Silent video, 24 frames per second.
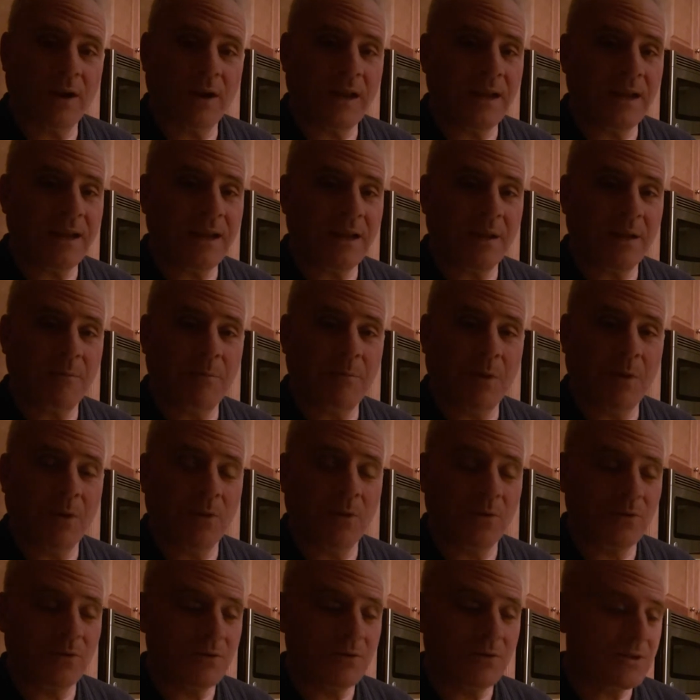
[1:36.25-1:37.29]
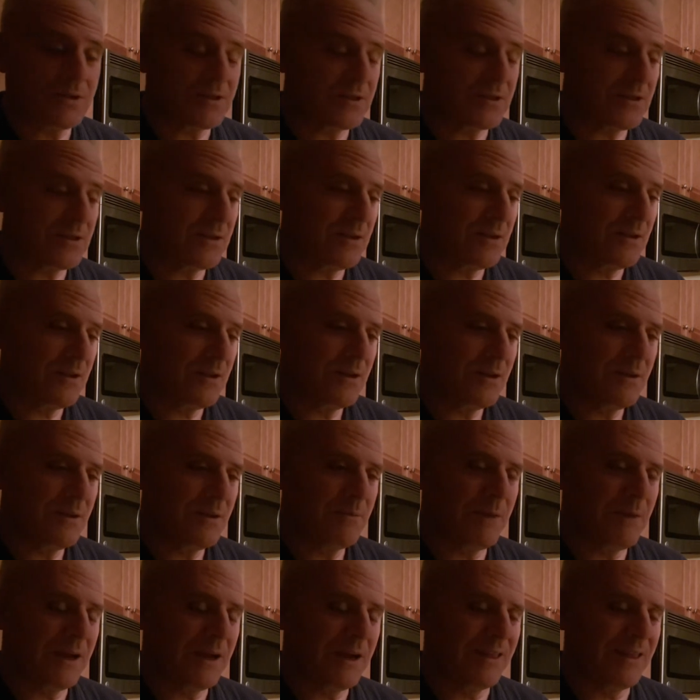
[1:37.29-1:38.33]
aching bones.
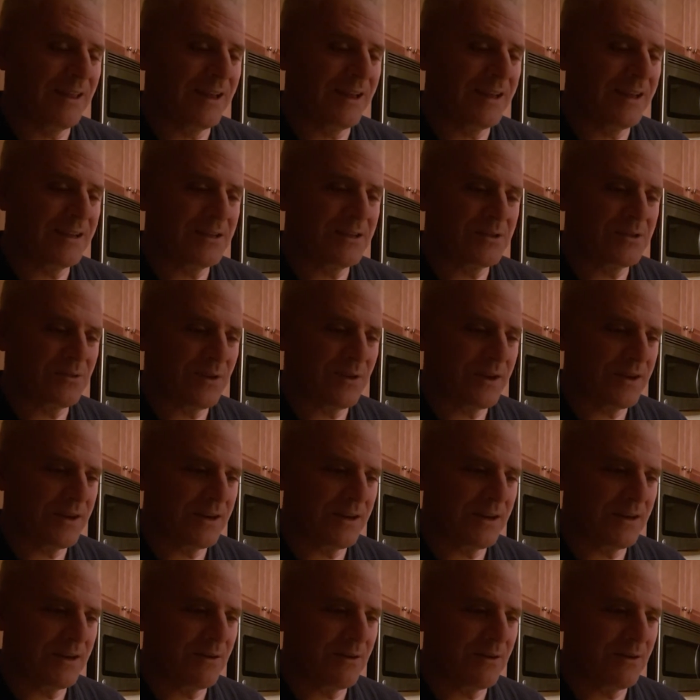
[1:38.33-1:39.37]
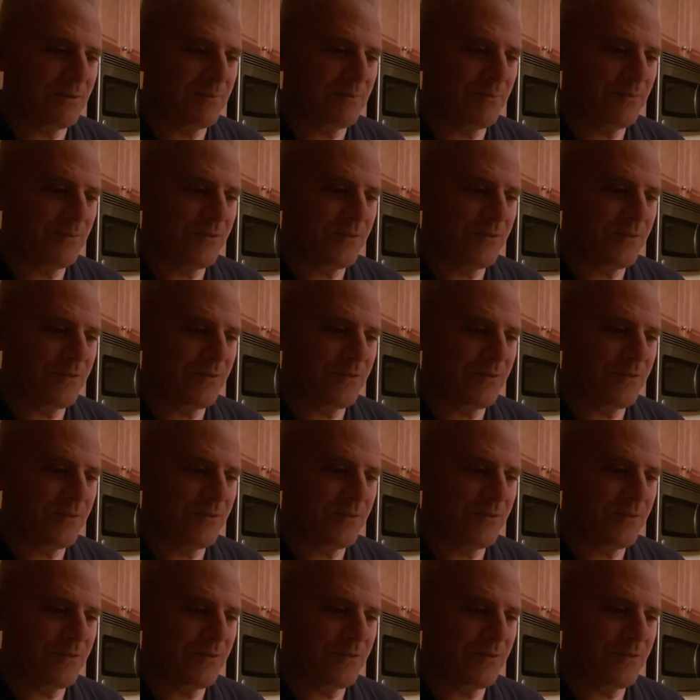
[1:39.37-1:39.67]
My legs right now.